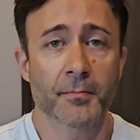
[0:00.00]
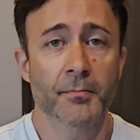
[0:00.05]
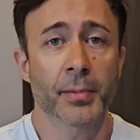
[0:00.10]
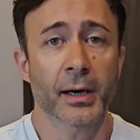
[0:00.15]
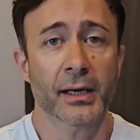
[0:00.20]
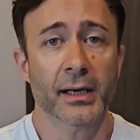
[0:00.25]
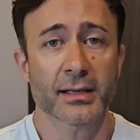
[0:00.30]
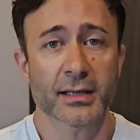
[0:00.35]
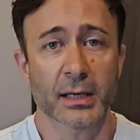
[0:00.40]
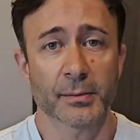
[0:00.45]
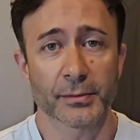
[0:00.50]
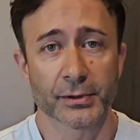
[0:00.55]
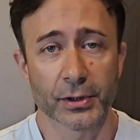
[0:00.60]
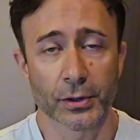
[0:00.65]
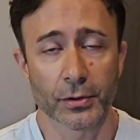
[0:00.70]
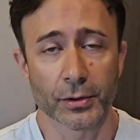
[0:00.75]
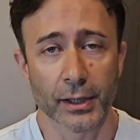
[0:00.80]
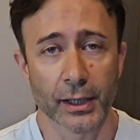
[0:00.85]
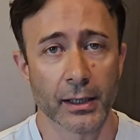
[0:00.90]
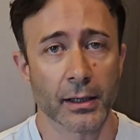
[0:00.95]
By the same
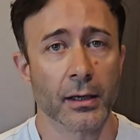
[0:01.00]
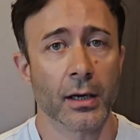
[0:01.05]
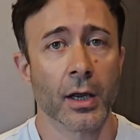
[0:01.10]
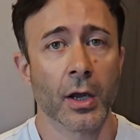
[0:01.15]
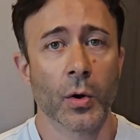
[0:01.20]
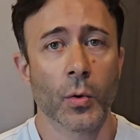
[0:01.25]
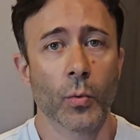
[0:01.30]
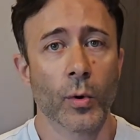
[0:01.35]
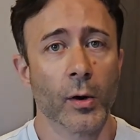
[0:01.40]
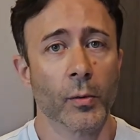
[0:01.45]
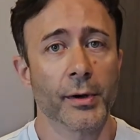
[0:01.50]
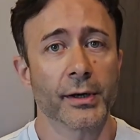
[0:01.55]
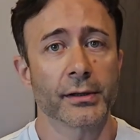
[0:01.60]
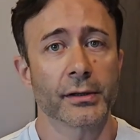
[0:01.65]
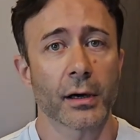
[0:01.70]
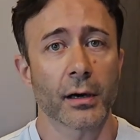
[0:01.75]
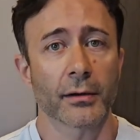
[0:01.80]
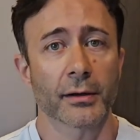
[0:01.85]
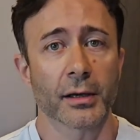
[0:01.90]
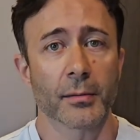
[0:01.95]
token, when we
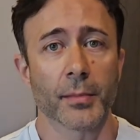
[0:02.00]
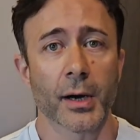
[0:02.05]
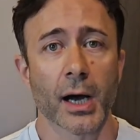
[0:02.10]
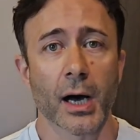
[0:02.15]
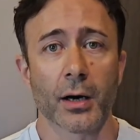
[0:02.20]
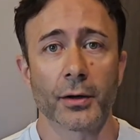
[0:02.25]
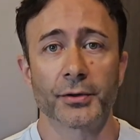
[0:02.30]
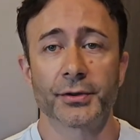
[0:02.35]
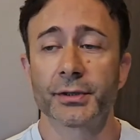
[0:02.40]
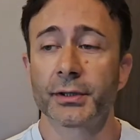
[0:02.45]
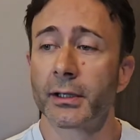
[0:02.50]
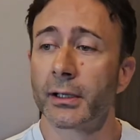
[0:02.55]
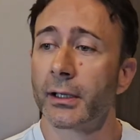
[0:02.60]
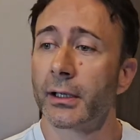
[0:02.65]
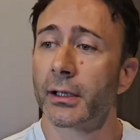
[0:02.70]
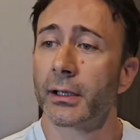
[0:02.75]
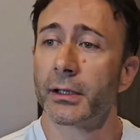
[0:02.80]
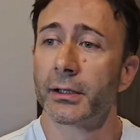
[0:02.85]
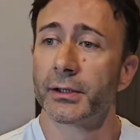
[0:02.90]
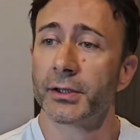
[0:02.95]
talk about
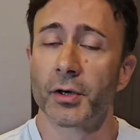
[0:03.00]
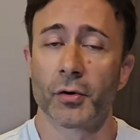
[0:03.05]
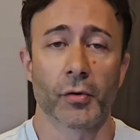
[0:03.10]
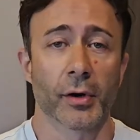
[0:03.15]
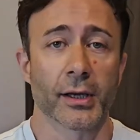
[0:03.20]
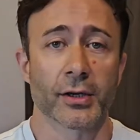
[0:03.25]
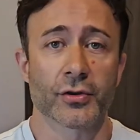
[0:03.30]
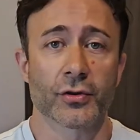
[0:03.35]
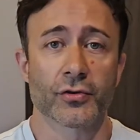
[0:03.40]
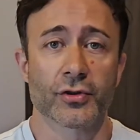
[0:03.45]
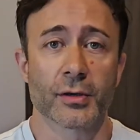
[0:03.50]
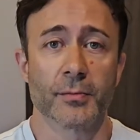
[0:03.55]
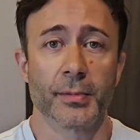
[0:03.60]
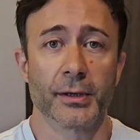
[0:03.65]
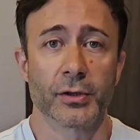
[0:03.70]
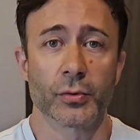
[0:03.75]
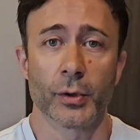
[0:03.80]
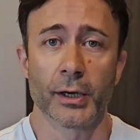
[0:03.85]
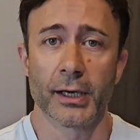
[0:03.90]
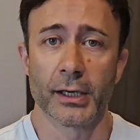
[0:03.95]
the relationship
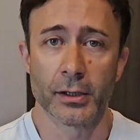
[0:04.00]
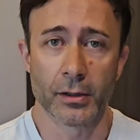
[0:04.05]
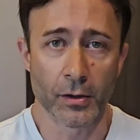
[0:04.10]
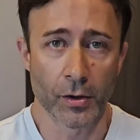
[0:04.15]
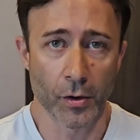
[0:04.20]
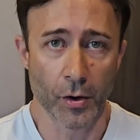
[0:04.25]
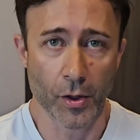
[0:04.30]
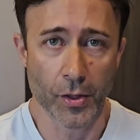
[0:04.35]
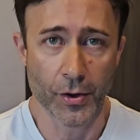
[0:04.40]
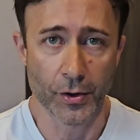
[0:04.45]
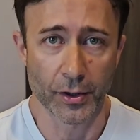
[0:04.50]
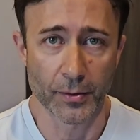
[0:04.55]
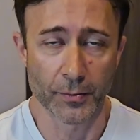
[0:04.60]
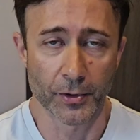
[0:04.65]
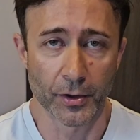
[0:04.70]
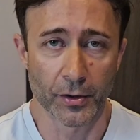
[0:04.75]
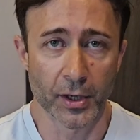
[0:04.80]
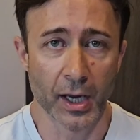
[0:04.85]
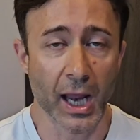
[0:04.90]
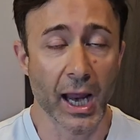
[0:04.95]
between growth
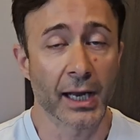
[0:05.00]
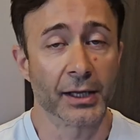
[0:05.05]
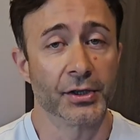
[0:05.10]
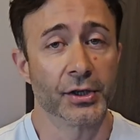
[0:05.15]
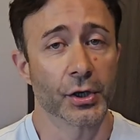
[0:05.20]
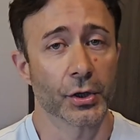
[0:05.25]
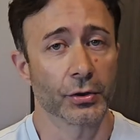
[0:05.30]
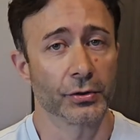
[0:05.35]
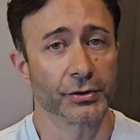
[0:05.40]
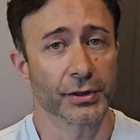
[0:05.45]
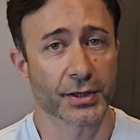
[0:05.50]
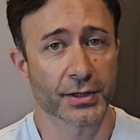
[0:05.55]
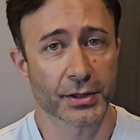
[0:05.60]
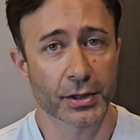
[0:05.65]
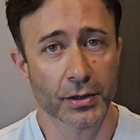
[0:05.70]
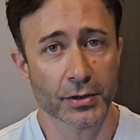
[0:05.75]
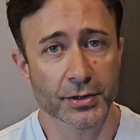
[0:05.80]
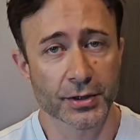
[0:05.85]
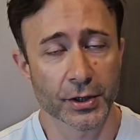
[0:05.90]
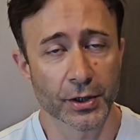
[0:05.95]
hormone and your own
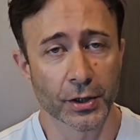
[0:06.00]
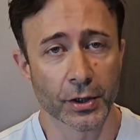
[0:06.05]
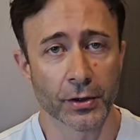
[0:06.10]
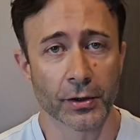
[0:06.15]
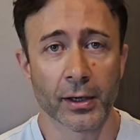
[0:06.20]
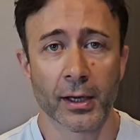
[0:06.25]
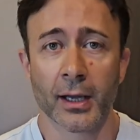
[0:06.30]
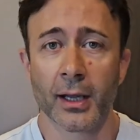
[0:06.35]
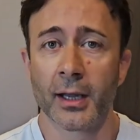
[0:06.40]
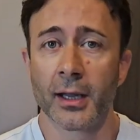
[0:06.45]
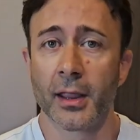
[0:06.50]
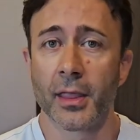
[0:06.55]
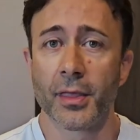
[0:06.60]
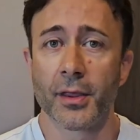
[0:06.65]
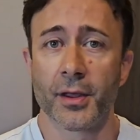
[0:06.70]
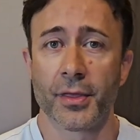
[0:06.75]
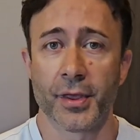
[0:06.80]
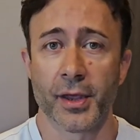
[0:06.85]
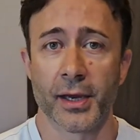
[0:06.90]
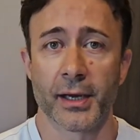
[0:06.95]
testosterone,
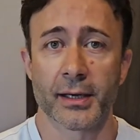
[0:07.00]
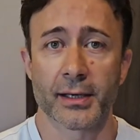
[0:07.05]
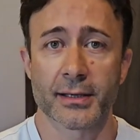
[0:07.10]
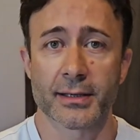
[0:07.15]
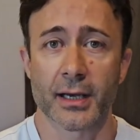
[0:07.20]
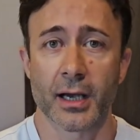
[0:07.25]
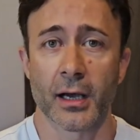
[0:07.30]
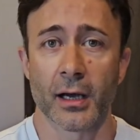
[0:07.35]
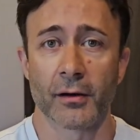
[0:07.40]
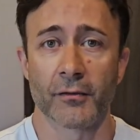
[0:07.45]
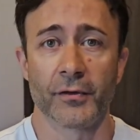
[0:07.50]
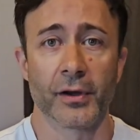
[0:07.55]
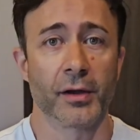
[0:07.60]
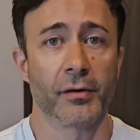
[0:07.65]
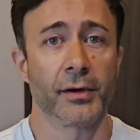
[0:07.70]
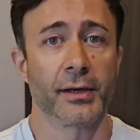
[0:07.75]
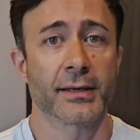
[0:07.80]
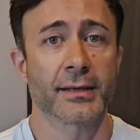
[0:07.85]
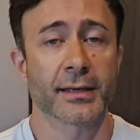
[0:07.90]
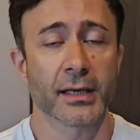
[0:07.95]
the things are
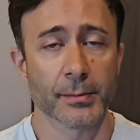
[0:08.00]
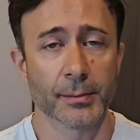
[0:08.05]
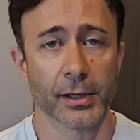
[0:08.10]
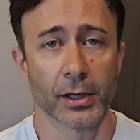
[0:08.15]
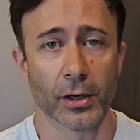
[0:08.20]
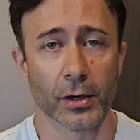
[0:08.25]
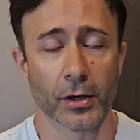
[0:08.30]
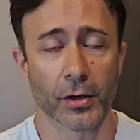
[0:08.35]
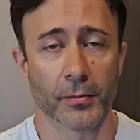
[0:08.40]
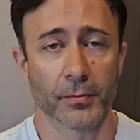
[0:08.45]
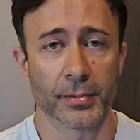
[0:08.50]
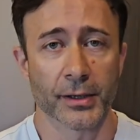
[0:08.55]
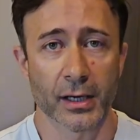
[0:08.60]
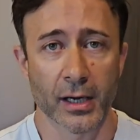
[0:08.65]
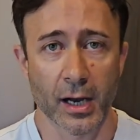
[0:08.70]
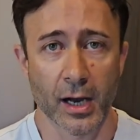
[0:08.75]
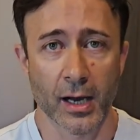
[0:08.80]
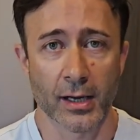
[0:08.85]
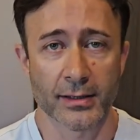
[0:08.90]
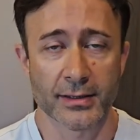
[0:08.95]
very similar,
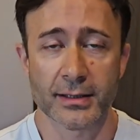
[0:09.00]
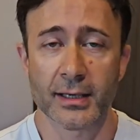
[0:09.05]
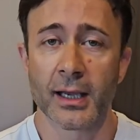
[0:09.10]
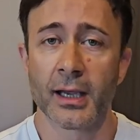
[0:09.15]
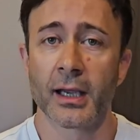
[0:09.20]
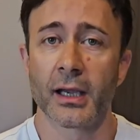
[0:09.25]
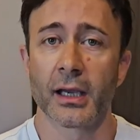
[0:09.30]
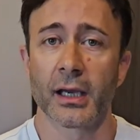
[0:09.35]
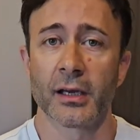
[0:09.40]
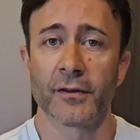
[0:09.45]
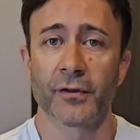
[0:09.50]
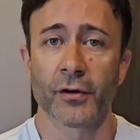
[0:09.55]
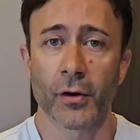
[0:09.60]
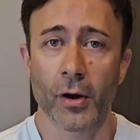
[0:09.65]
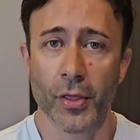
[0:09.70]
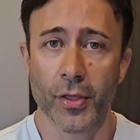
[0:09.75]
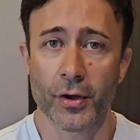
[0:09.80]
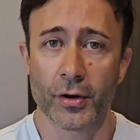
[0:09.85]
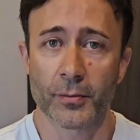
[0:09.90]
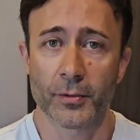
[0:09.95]
because if
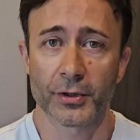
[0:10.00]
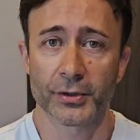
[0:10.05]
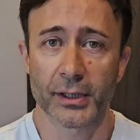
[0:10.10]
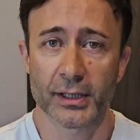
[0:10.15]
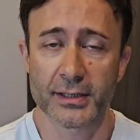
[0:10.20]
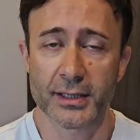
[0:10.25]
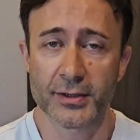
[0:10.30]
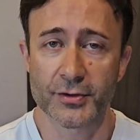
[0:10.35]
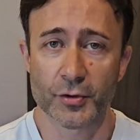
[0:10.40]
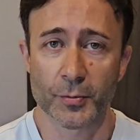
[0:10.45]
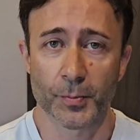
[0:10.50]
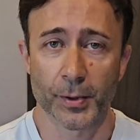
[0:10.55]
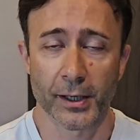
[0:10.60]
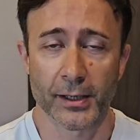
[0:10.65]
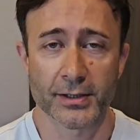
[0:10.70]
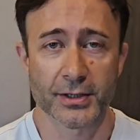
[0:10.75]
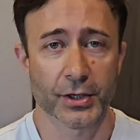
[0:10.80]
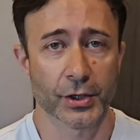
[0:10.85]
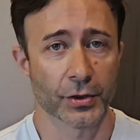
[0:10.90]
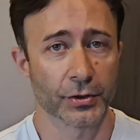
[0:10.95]
growth hormone doesn't
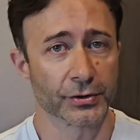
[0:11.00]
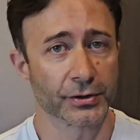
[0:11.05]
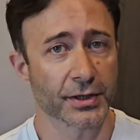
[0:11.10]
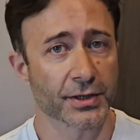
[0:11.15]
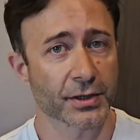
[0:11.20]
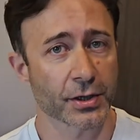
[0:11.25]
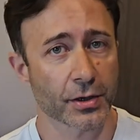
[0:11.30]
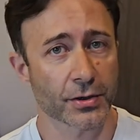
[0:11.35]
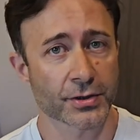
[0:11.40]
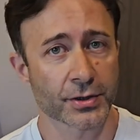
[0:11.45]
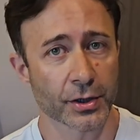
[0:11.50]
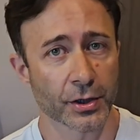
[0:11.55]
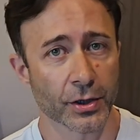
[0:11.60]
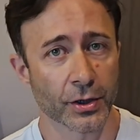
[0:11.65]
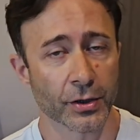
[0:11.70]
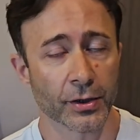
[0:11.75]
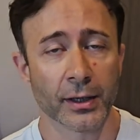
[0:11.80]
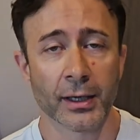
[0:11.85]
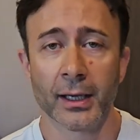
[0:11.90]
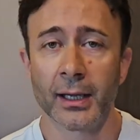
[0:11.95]
suppress your own
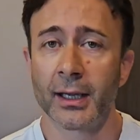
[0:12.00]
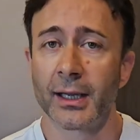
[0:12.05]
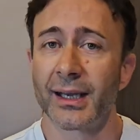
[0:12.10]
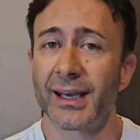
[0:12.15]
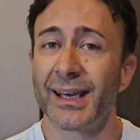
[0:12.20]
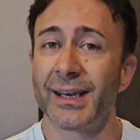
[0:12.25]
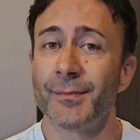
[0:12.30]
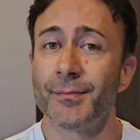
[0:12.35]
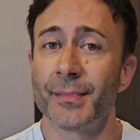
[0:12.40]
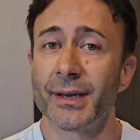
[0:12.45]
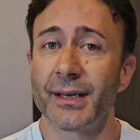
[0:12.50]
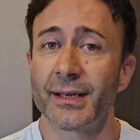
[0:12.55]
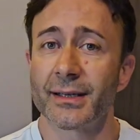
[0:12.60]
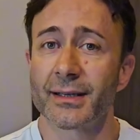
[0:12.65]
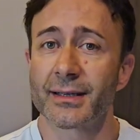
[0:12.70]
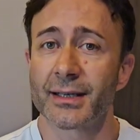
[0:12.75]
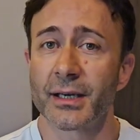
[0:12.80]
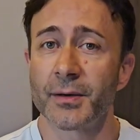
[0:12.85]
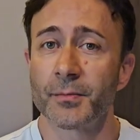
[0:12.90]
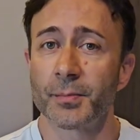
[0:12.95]
testosterone, it
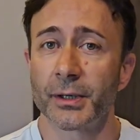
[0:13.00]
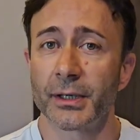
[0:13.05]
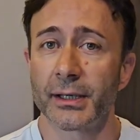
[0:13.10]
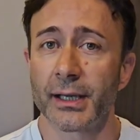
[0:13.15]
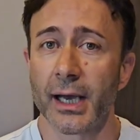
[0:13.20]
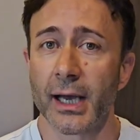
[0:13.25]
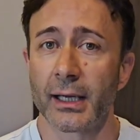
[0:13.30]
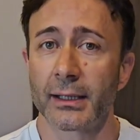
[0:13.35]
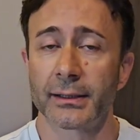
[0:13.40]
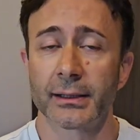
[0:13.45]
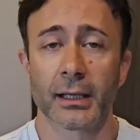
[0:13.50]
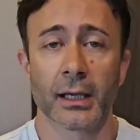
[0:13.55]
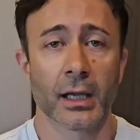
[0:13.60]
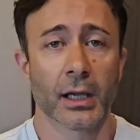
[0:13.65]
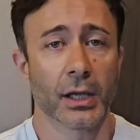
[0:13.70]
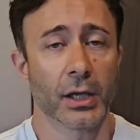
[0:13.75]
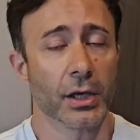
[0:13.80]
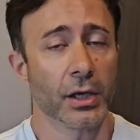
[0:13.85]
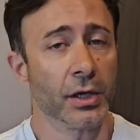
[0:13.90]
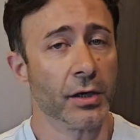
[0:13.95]
means simply that
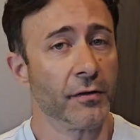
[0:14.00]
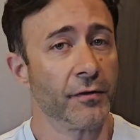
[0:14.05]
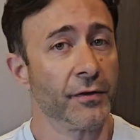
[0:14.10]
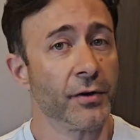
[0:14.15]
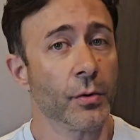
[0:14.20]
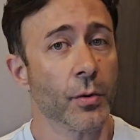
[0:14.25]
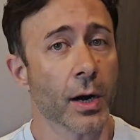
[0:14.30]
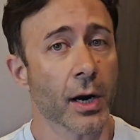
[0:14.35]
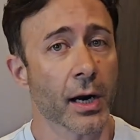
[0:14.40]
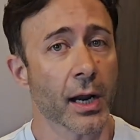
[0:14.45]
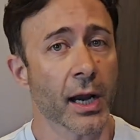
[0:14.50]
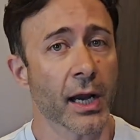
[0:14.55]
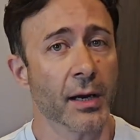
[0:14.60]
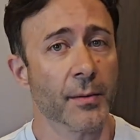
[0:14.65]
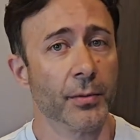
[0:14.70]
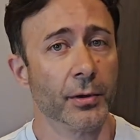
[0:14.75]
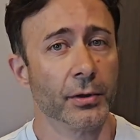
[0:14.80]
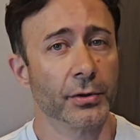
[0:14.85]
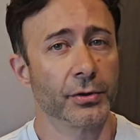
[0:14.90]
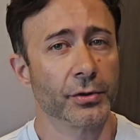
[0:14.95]
if you are
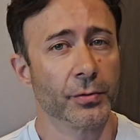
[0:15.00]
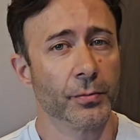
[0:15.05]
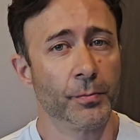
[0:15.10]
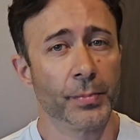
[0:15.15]
able to